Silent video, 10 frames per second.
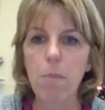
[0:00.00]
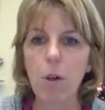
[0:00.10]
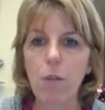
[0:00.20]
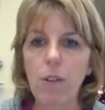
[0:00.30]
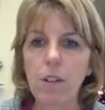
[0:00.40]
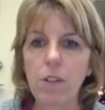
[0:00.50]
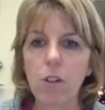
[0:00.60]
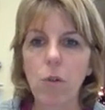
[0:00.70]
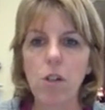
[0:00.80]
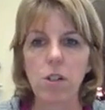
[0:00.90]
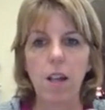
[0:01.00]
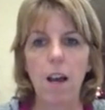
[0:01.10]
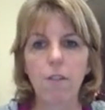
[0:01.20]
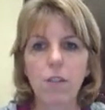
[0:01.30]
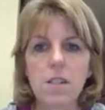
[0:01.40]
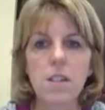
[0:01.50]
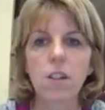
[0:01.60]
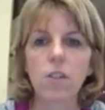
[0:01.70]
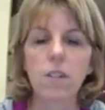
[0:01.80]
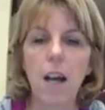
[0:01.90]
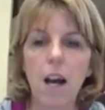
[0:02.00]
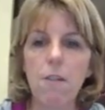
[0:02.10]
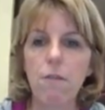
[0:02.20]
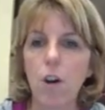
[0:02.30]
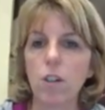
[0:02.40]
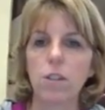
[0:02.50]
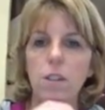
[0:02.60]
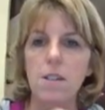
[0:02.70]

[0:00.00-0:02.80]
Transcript: perfect linear equation, every single dot falls